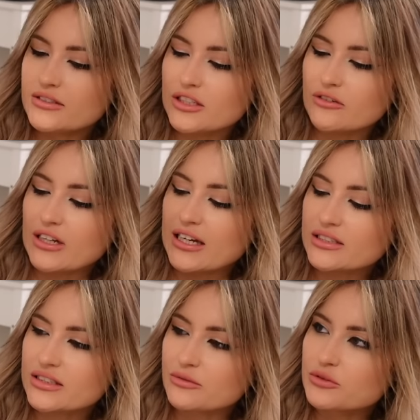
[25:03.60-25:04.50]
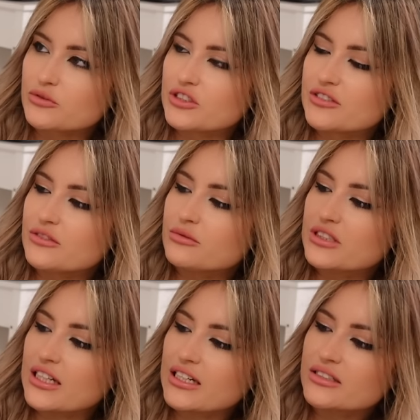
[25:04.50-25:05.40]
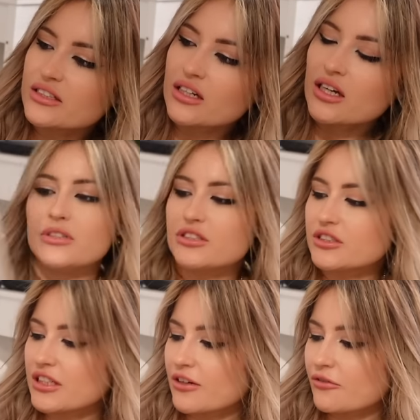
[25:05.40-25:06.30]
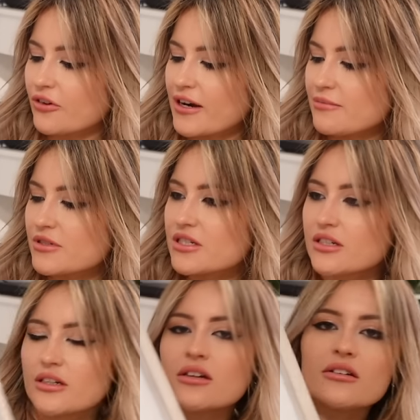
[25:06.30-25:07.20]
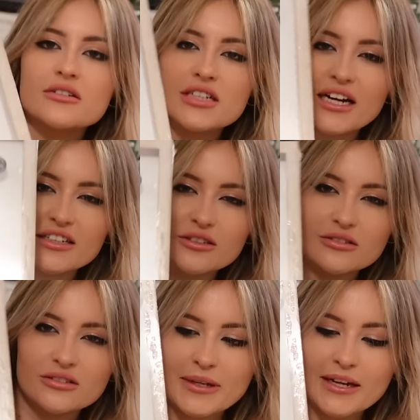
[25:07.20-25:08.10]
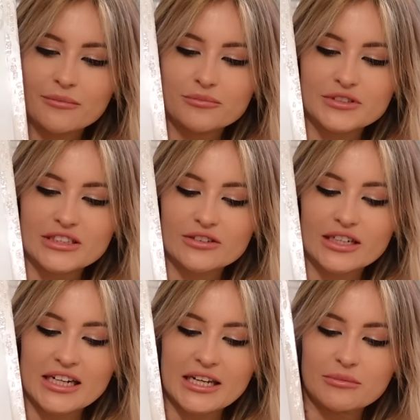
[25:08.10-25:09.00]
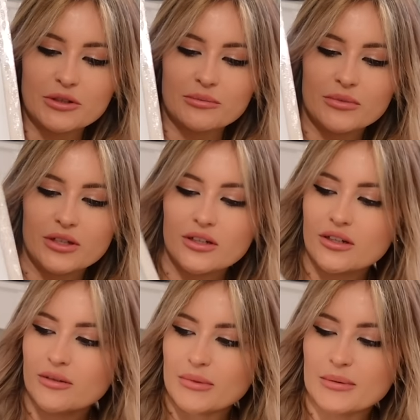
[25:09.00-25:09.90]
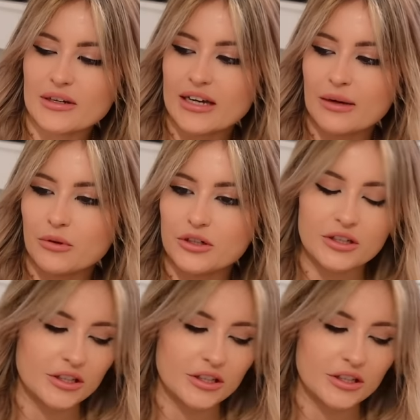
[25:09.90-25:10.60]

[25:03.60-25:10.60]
There's no glass. I was wondering if it was glass. It's just like a framed tile. Yeah, I'm still gonna keep them. Maybe I'll get one of